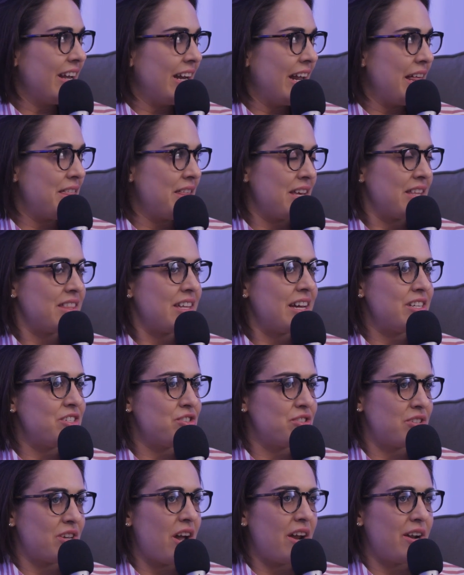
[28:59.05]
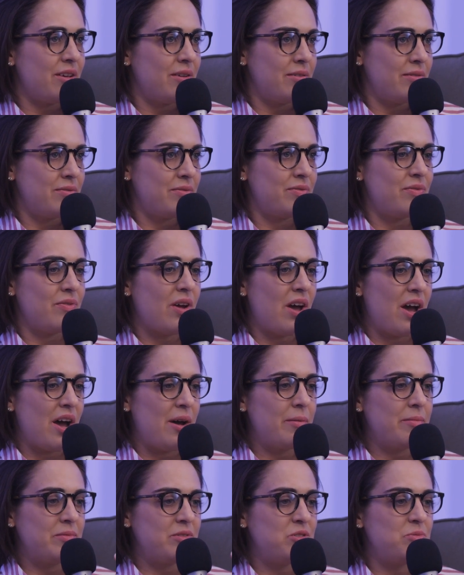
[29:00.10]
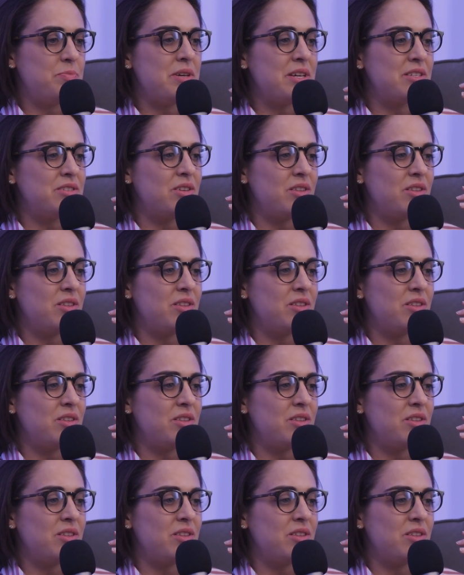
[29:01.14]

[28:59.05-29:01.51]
And I think that just kind of speaks